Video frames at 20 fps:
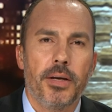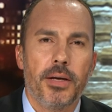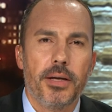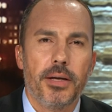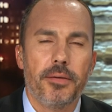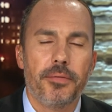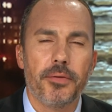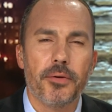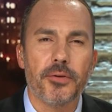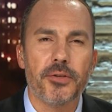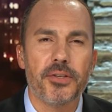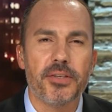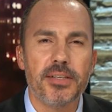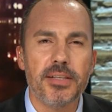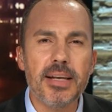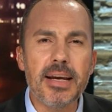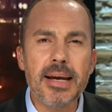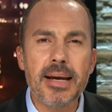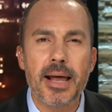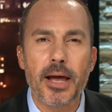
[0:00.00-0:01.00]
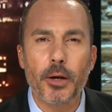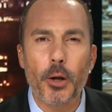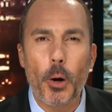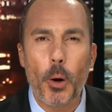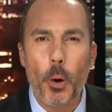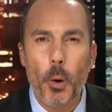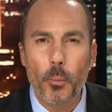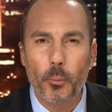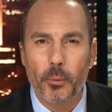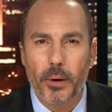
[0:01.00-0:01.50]
If you're sitting at
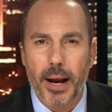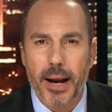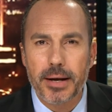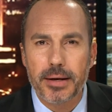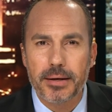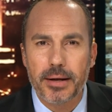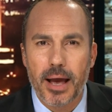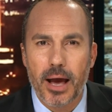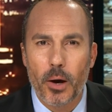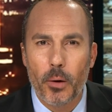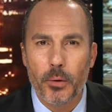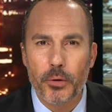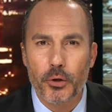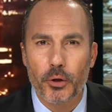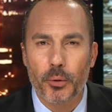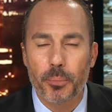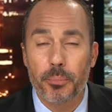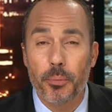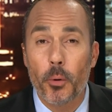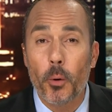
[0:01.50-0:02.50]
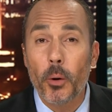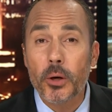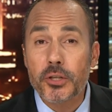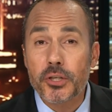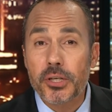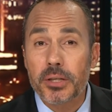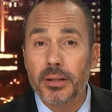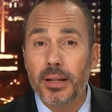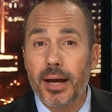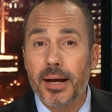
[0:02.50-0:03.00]
home right now and your
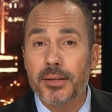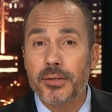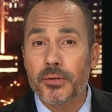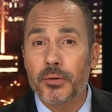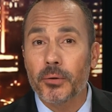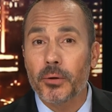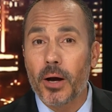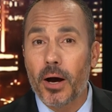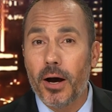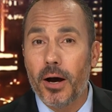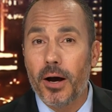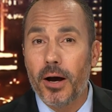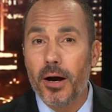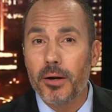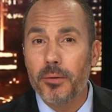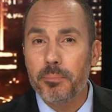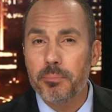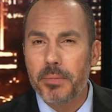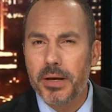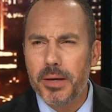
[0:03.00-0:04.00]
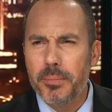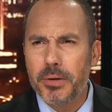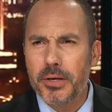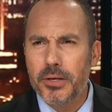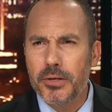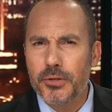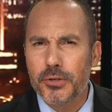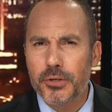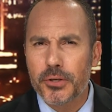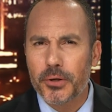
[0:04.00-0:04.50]
porch lights are on,
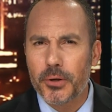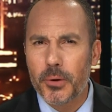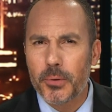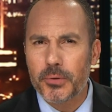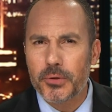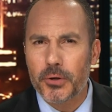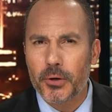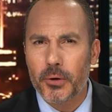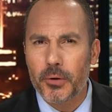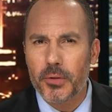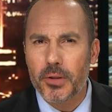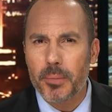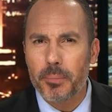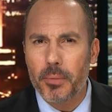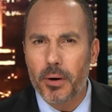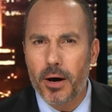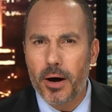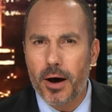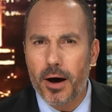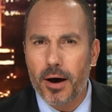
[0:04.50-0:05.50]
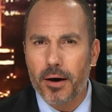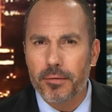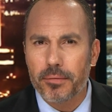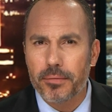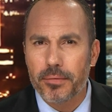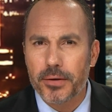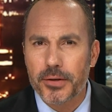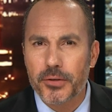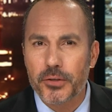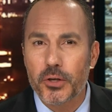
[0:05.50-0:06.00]
maybe you should go turn them
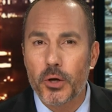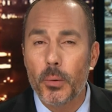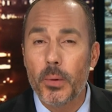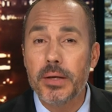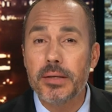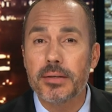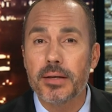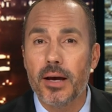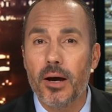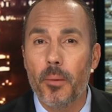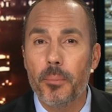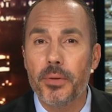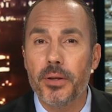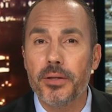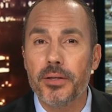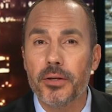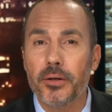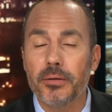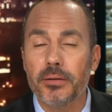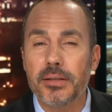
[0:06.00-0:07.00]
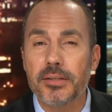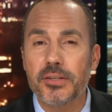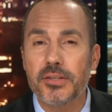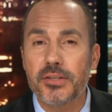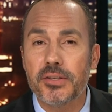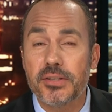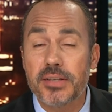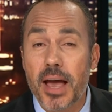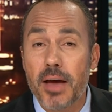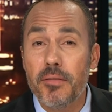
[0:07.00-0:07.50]
off. It's going to help the nearly
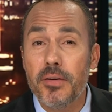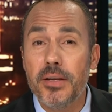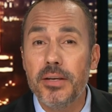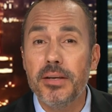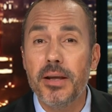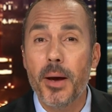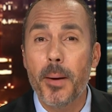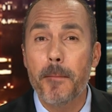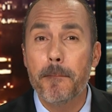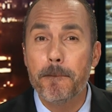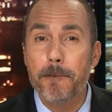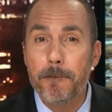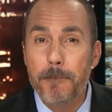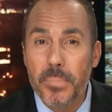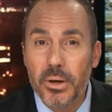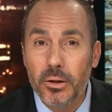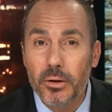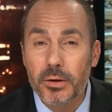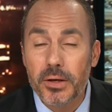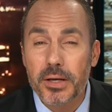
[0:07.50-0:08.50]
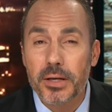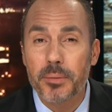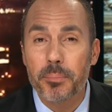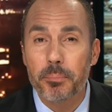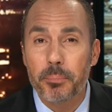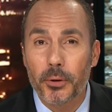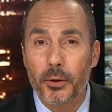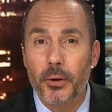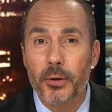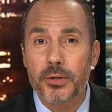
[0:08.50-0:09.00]
7
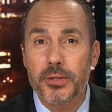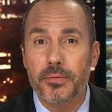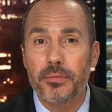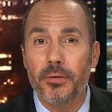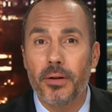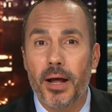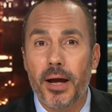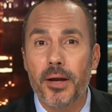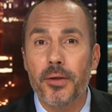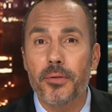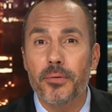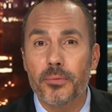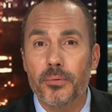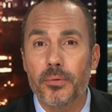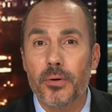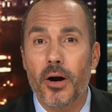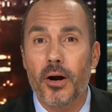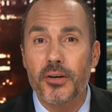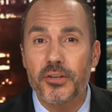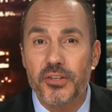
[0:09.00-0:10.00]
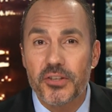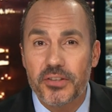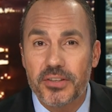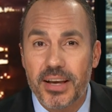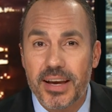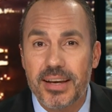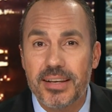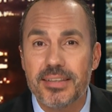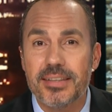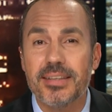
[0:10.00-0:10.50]
million birds flying through our
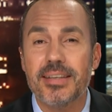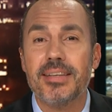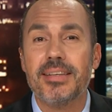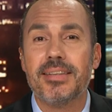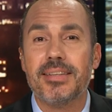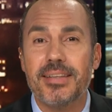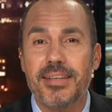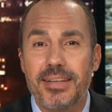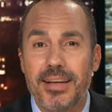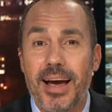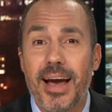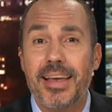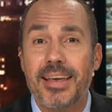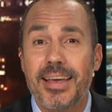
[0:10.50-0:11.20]
state tonight.